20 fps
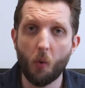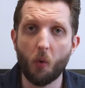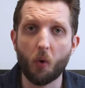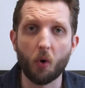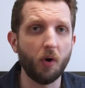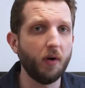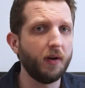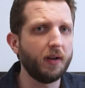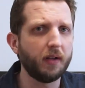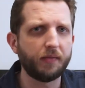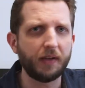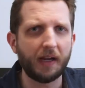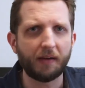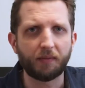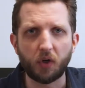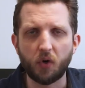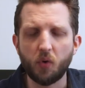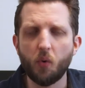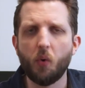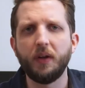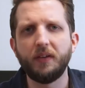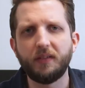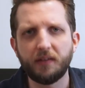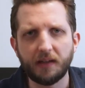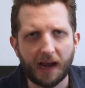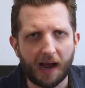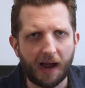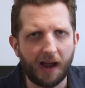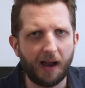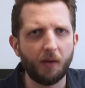or if you have a
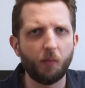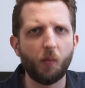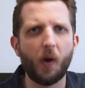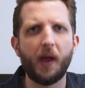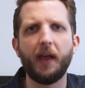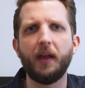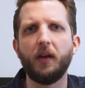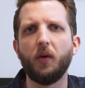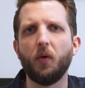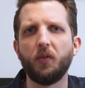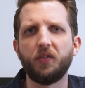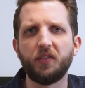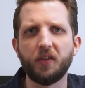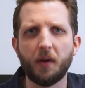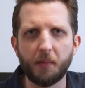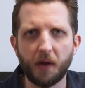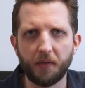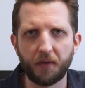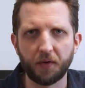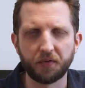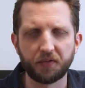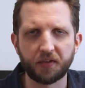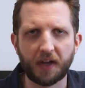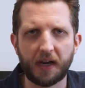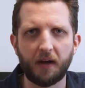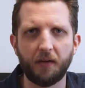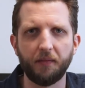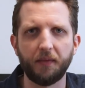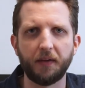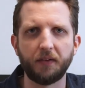noisy highway or some other
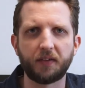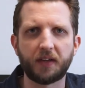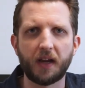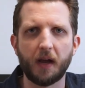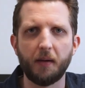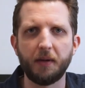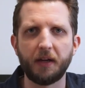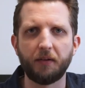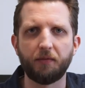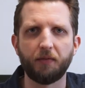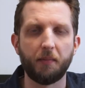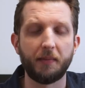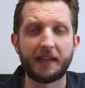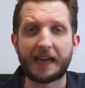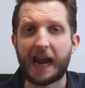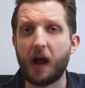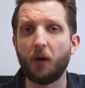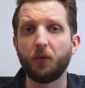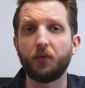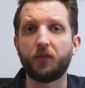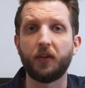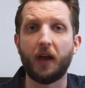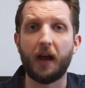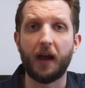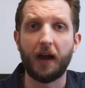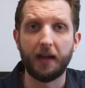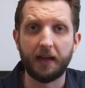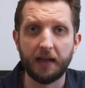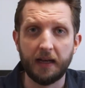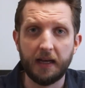sound that's coming from the
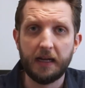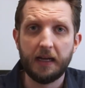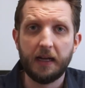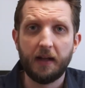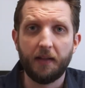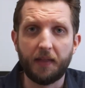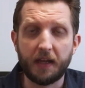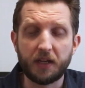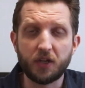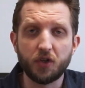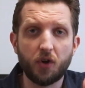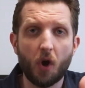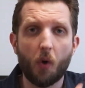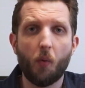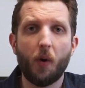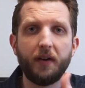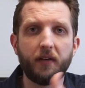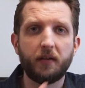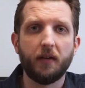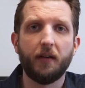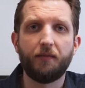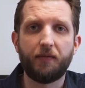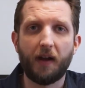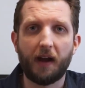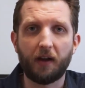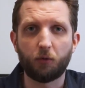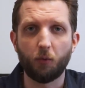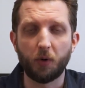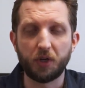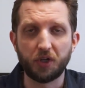outside that you don't want to
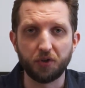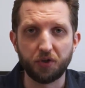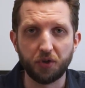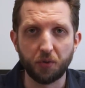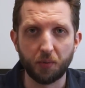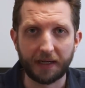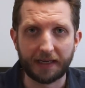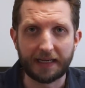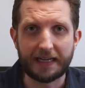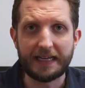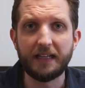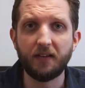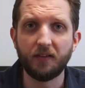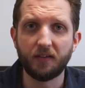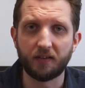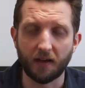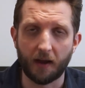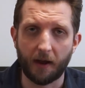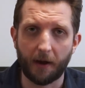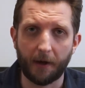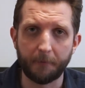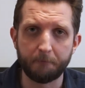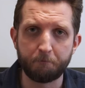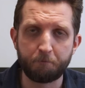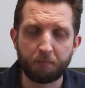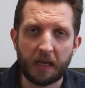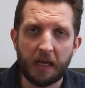affect what you're doing inside.